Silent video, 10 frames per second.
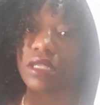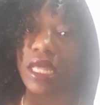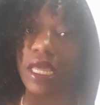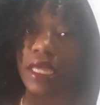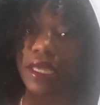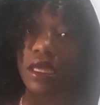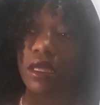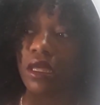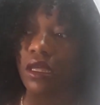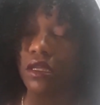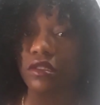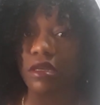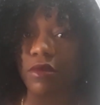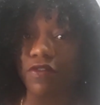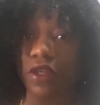like
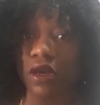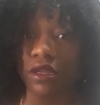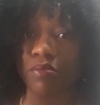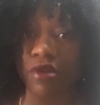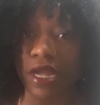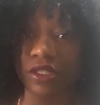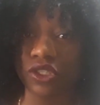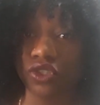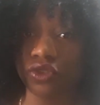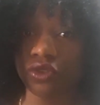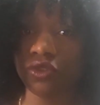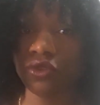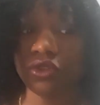some of the other brands do.